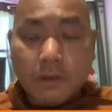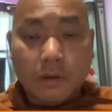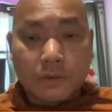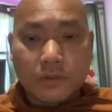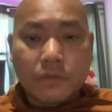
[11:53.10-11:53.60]

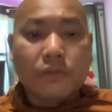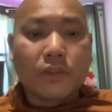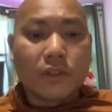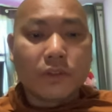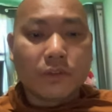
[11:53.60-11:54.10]
or
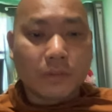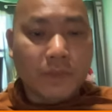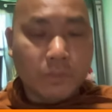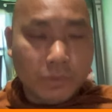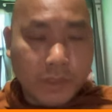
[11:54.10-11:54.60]
stories of
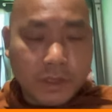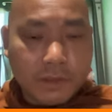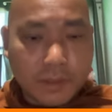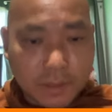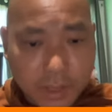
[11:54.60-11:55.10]
the
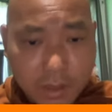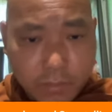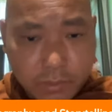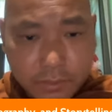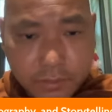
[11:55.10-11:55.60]
Buddha's
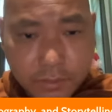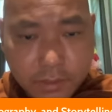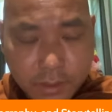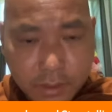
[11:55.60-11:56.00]
disciples,